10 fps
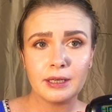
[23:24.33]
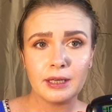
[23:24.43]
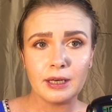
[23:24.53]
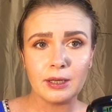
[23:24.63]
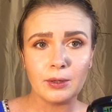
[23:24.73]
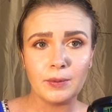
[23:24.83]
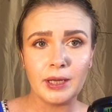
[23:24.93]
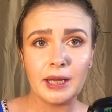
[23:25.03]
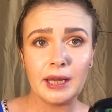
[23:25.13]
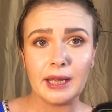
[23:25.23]

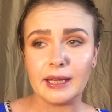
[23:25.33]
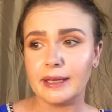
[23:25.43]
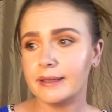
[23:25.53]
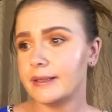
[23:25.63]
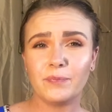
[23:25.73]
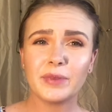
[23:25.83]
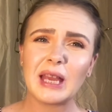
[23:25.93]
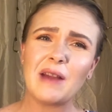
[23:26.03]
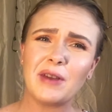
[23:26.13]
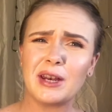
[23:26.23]
10:08.
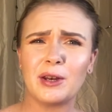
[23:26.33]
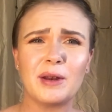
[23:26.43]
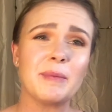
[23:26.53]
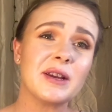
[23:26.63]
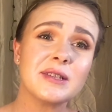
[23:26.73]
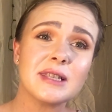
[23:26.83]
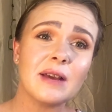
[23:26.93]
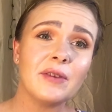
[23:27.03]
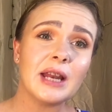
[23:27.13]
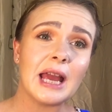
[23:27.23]
I've had it on about
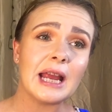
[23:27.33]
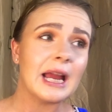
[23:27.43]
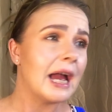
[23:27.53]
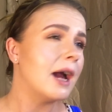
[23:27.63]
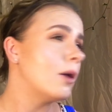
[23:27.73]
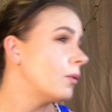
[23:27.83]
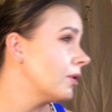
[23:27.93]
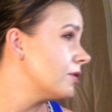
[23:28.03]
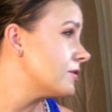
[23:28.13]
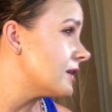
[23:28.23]
7-8
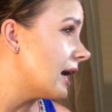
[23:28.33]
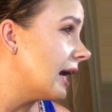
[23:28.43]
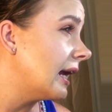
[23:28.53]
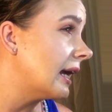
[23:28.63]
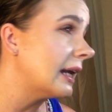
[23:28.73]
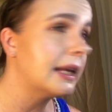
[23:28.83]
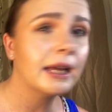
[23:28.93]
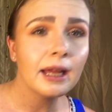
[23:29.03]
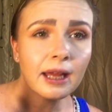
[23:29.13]
hours, and